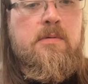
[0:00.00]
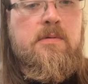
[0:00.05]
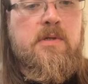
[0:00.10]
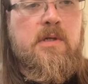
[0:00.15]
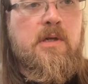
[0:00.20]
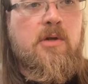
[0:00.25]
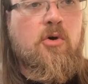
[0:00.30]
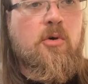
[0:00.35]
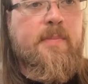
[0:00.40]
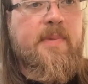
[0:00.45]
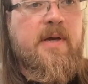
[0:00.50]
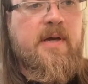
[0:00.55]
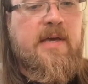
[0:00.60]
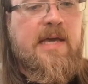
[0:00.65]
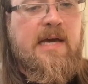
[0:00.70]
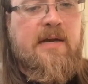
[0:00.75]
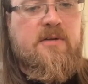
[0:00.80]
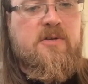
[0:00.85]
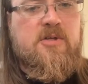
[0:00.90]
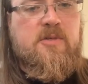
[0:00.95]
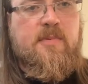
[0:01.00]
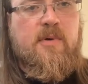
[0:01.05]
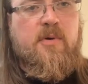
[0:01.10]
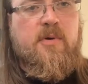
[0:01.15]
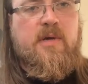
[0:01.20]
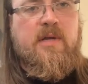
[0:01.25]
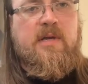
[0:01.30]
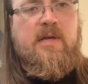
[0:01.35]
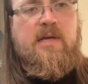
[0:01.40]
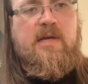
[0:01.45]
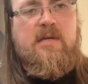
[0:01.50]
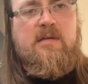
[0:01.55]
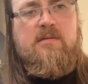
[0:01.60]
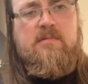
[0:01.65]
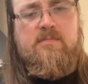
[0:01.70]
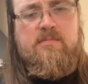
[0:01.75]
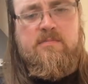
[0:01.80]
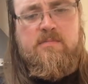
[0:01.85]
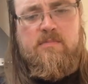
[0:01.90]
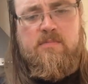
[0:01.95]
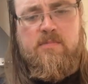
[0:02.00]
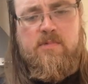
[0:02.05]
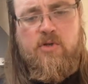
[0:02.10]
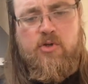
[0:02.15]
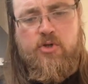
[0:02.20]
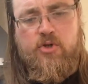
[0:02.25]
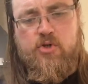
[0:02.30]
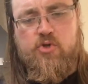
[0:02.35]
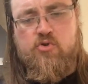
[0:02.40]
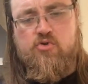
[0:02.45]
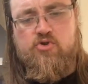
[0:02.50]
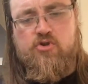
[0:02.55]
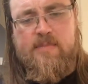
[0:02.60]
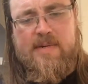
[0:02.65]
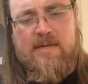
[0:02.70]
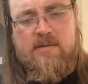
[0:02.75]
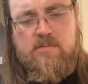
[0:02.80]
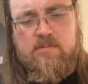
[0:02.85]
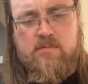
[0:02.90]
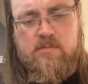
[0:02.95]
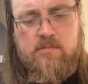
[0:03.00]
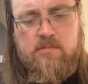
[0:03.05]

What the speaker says: A little bit of cannon smoke in there, not a huge amount.